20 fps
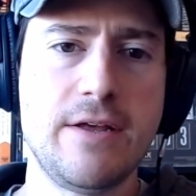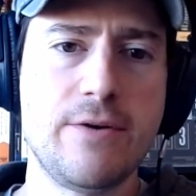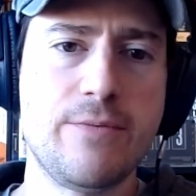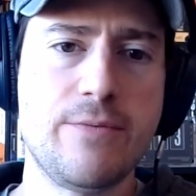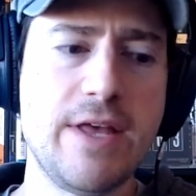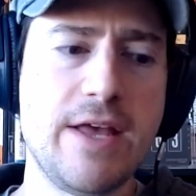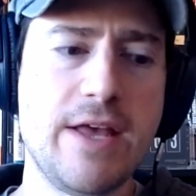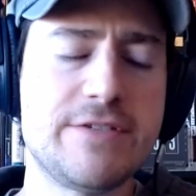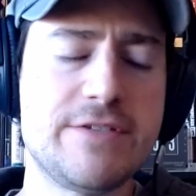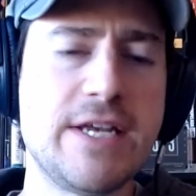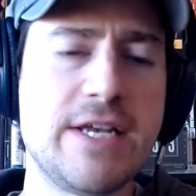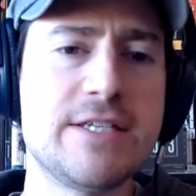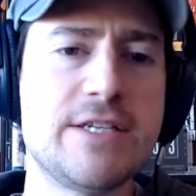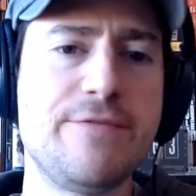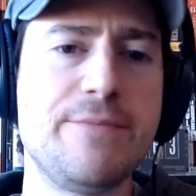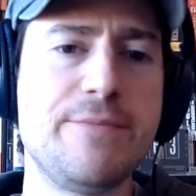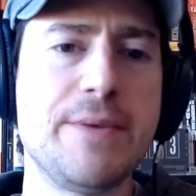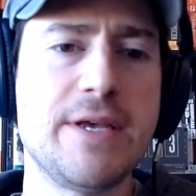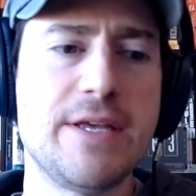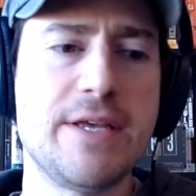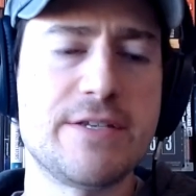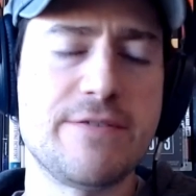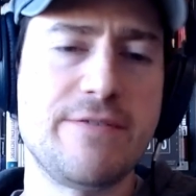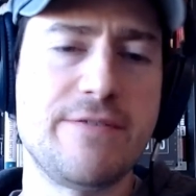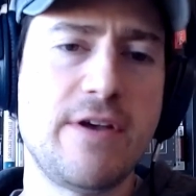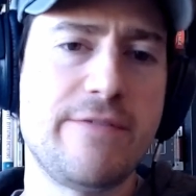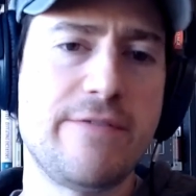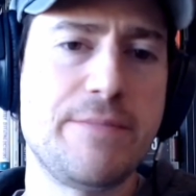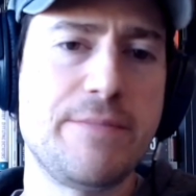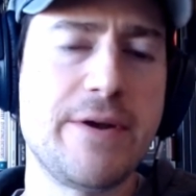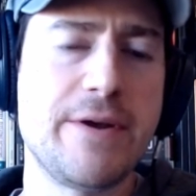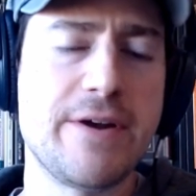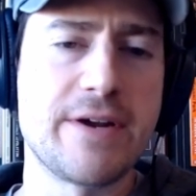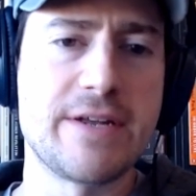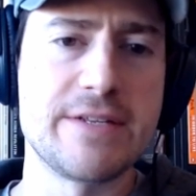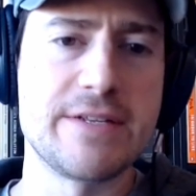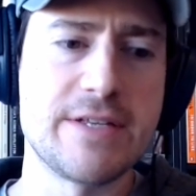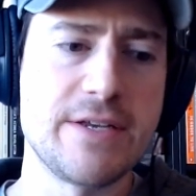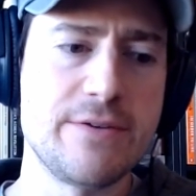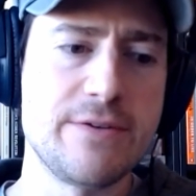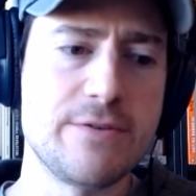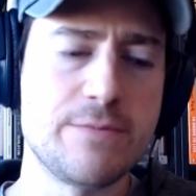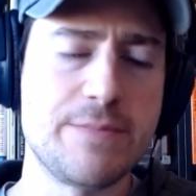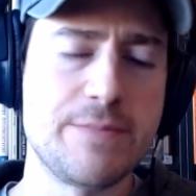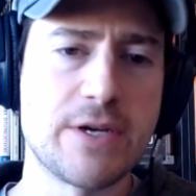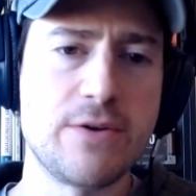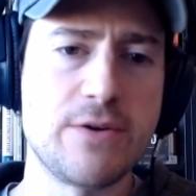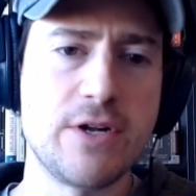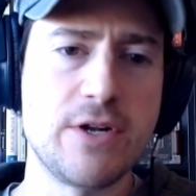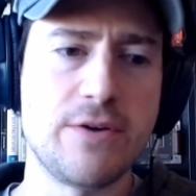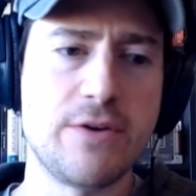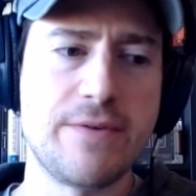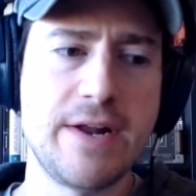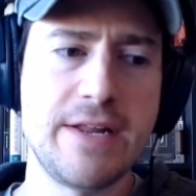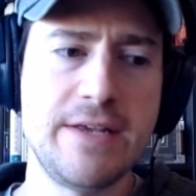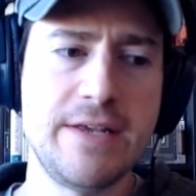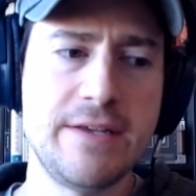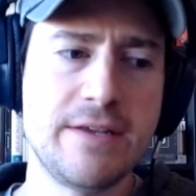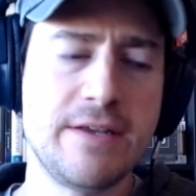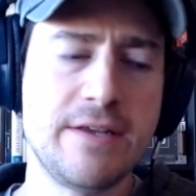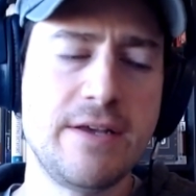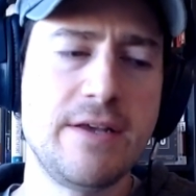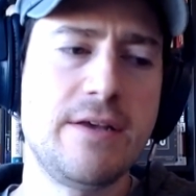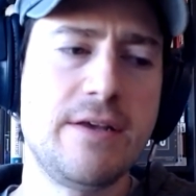We have tens of millions of Americans that use Bitcoin already.